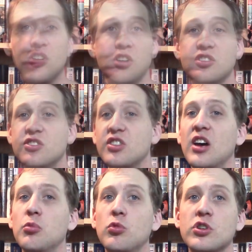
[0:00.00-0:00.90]

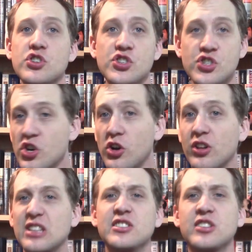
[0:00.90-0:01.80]
Some were sure
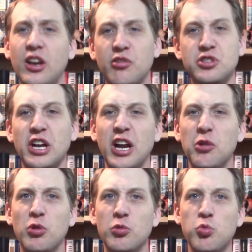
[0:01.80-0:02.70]
the Secretariat
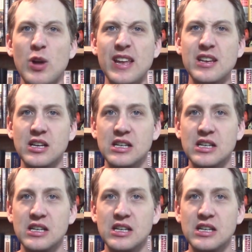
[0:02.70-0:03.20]
would win